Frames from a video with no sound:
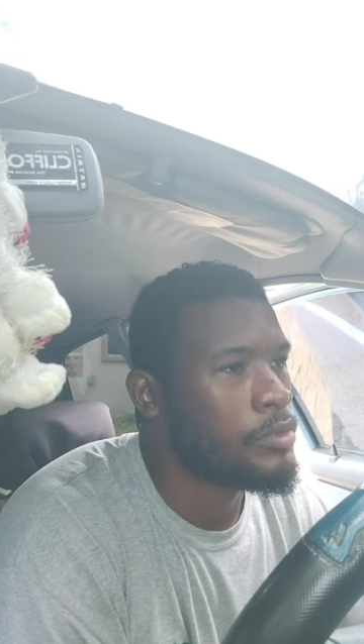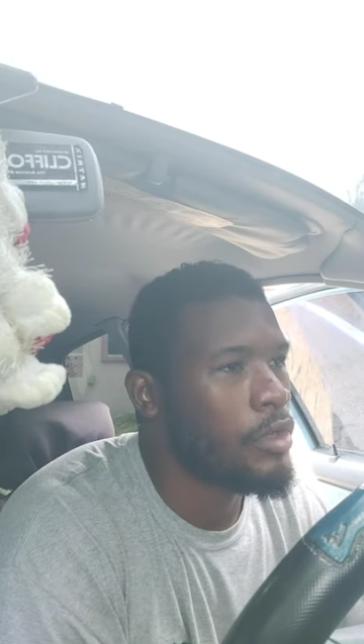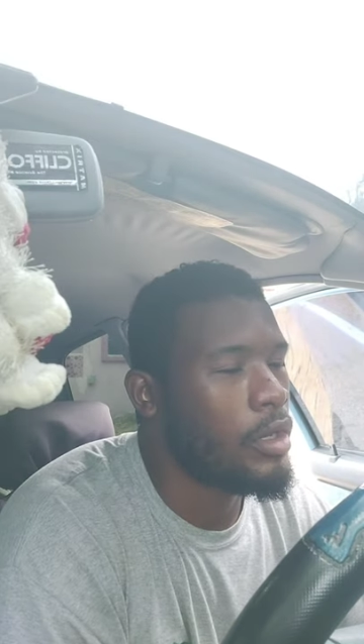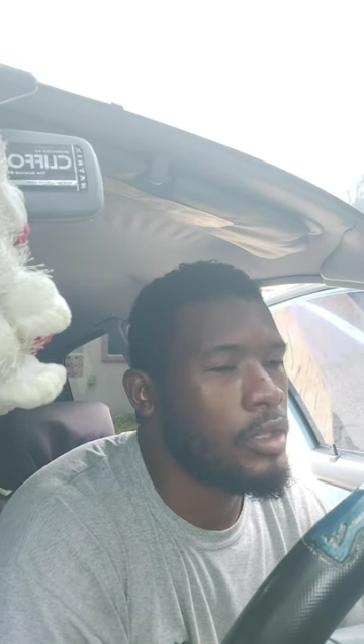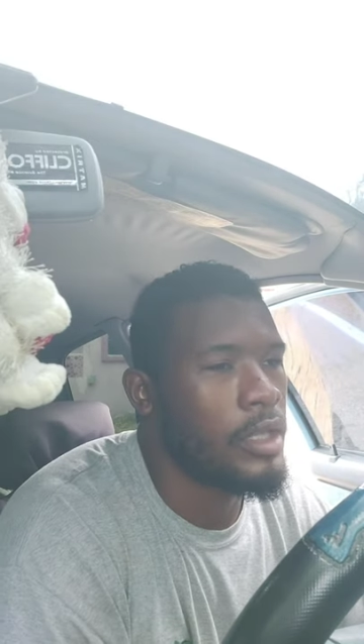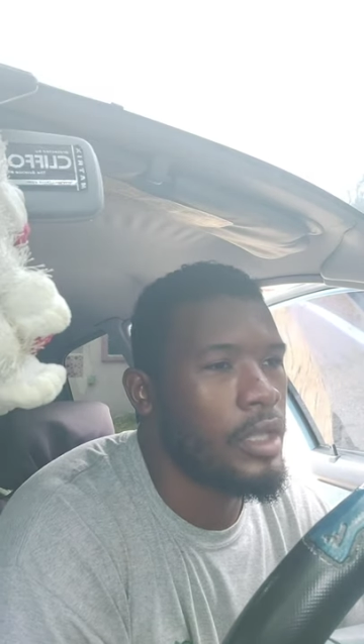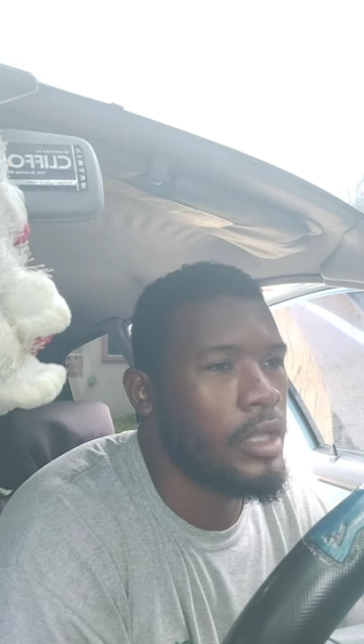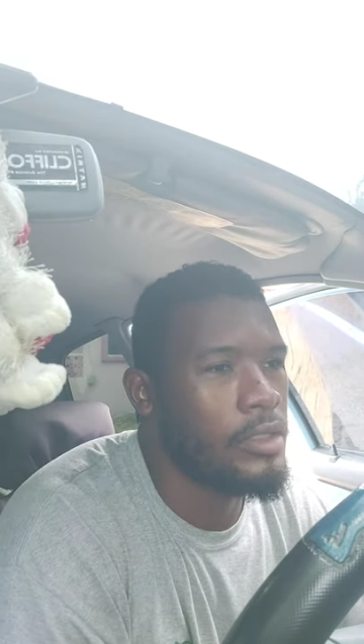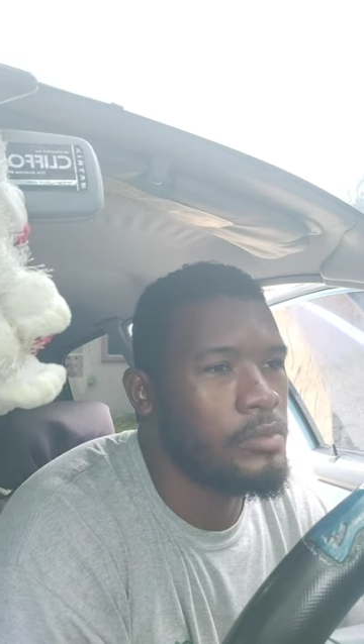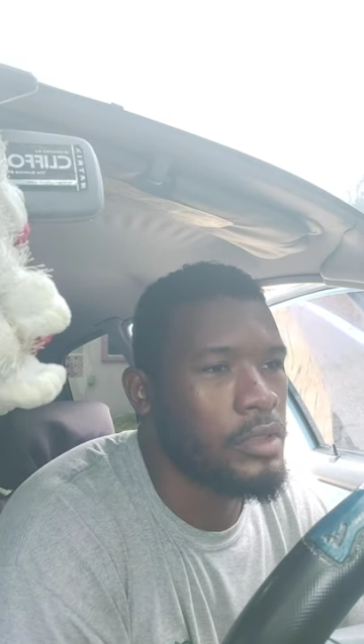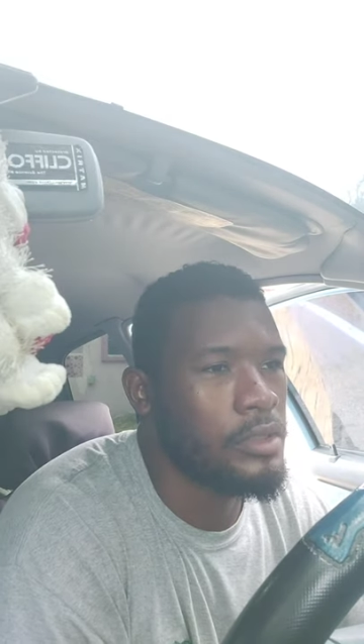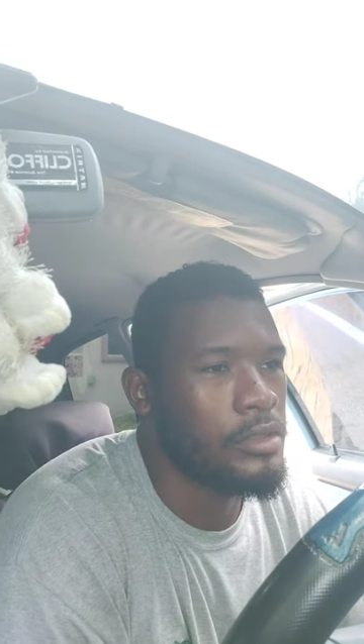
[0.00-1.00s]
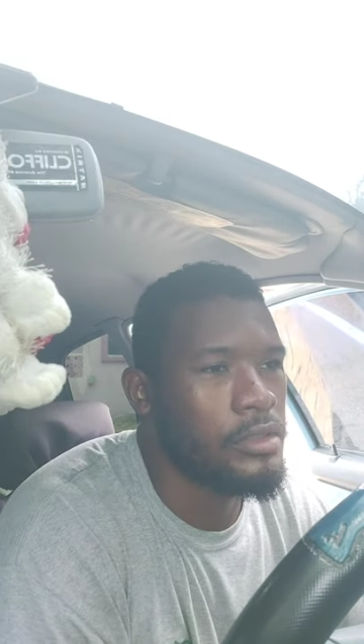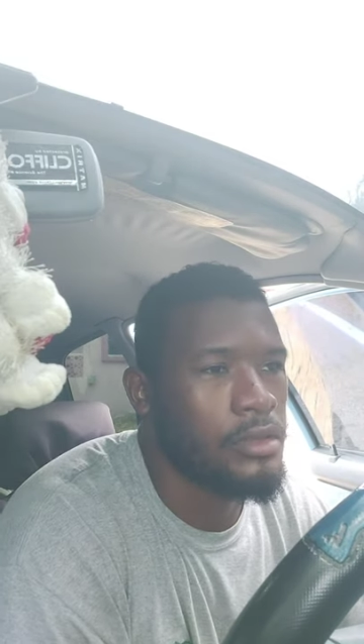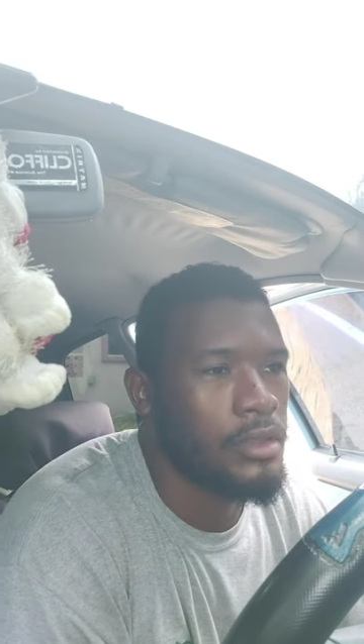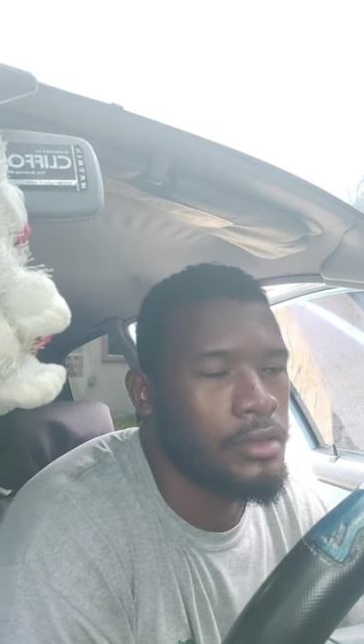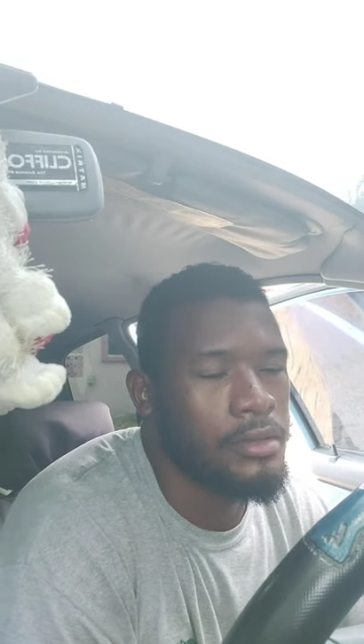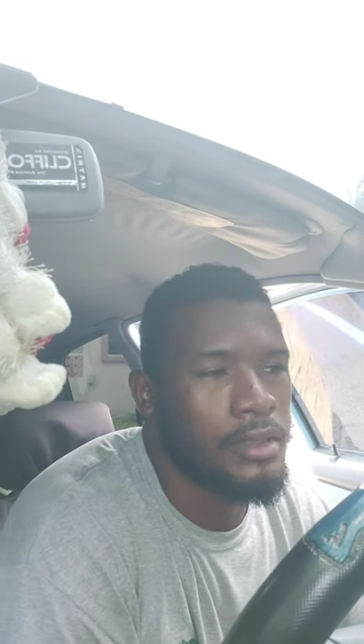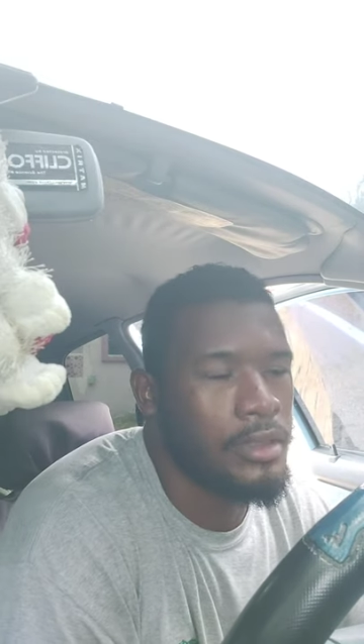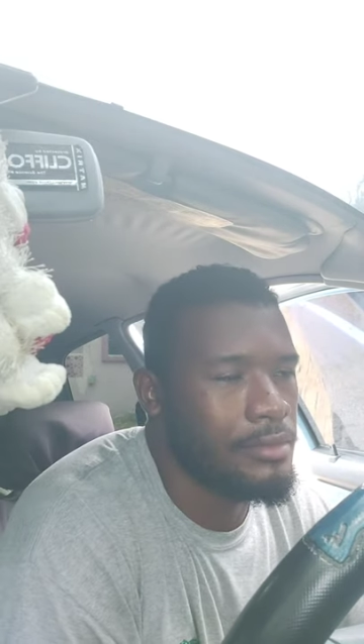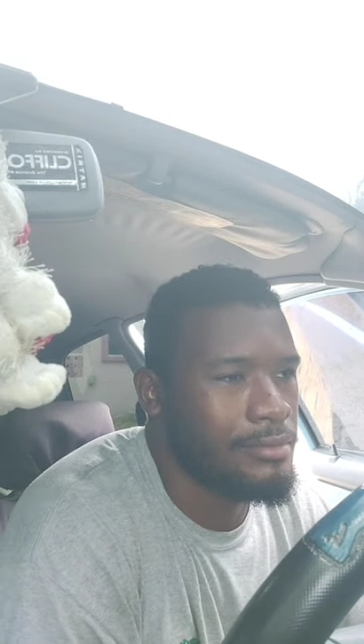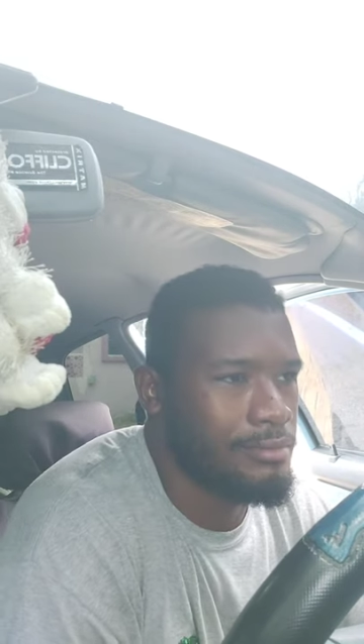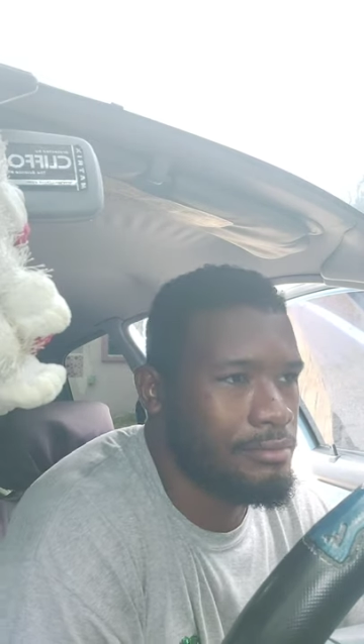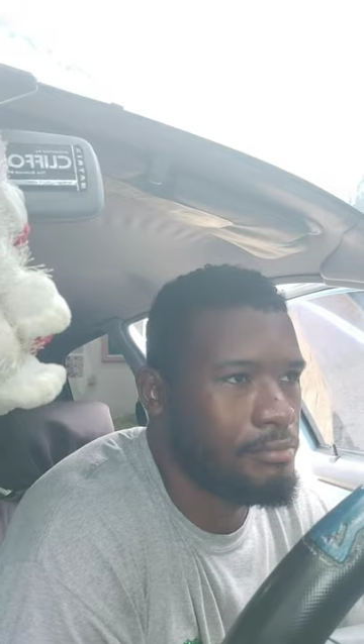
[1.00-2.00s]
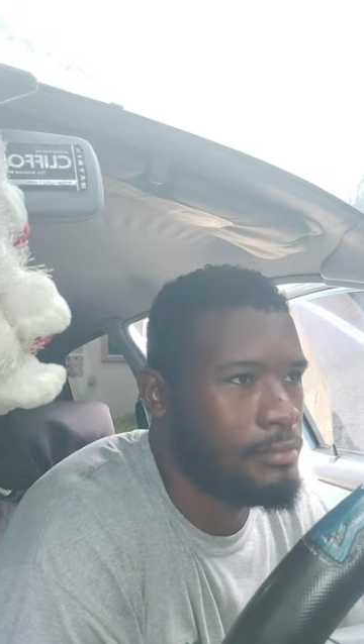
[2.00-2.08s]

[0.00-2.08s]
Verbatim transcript: trying to get as much you know um